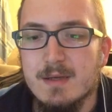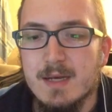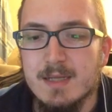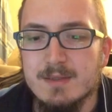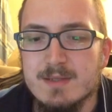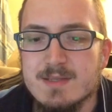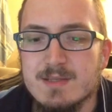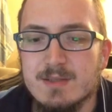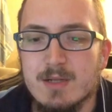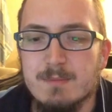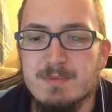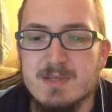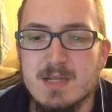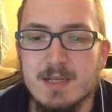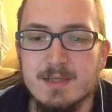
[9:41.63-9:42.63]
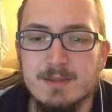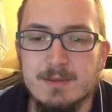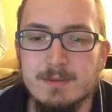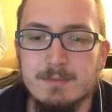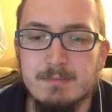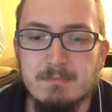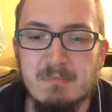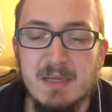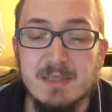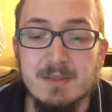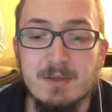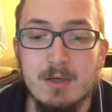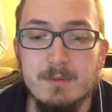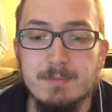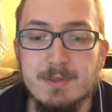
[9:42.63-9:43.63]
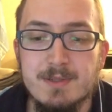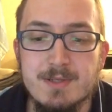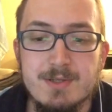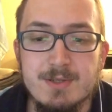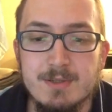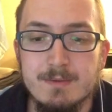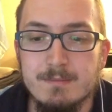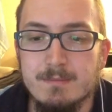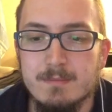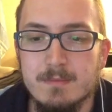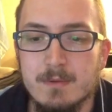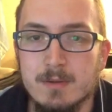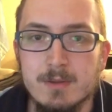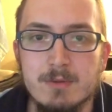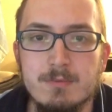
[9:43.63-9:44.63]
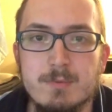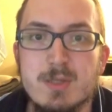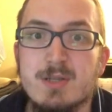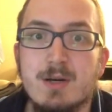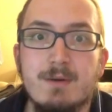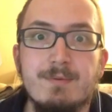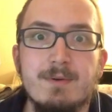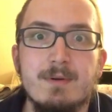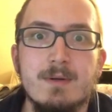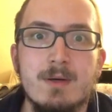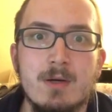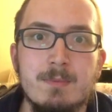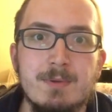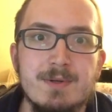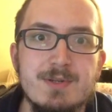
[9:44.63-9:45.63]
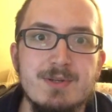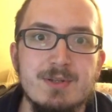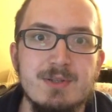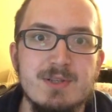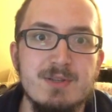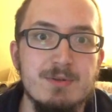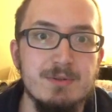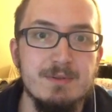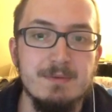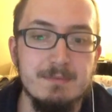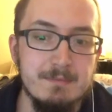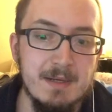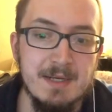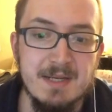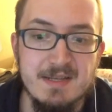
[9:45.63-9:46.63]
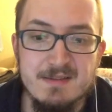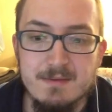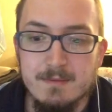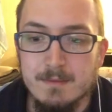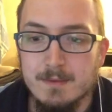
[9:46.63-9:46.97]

And S and ARP is like a bad corporation, although which corporation is good, I guess.